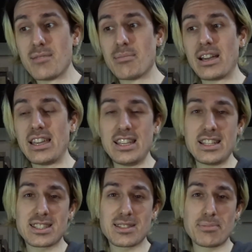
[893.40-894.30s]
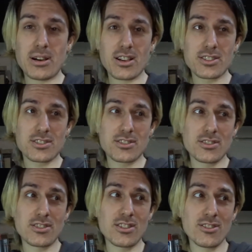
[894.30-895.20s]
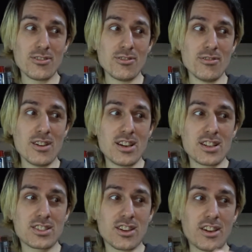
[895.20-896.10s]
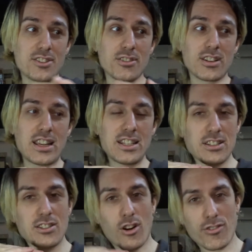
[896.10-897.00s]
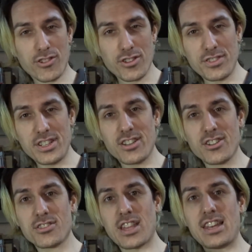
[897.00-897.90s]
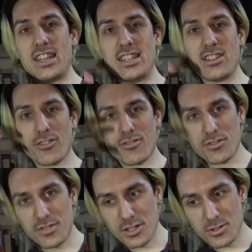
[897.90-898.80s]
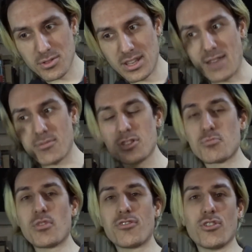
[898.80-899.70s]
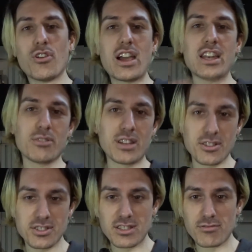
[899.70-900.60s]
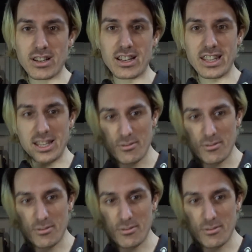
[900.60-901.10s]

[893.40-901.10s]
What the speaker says: but he's the person who started doing. He did off-road videos, and he did off-road videos with cameras before anyone else did. Really, he